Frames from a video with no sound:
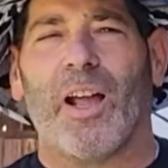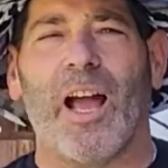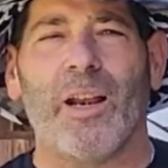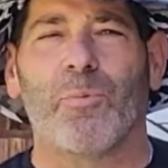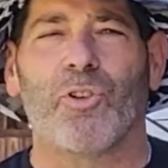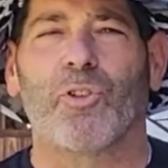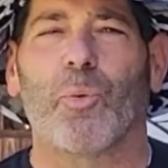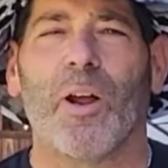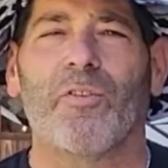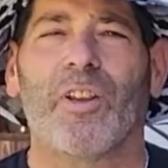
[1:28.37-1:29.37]
item just to
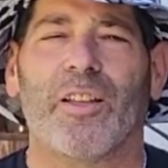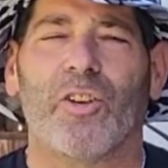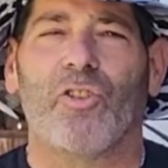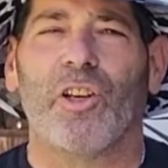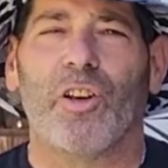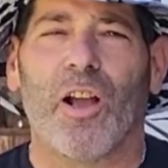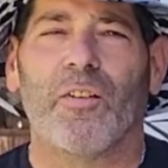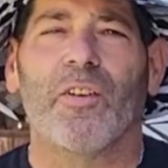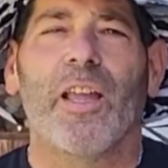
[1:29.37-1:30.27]
rough, take the sheen off,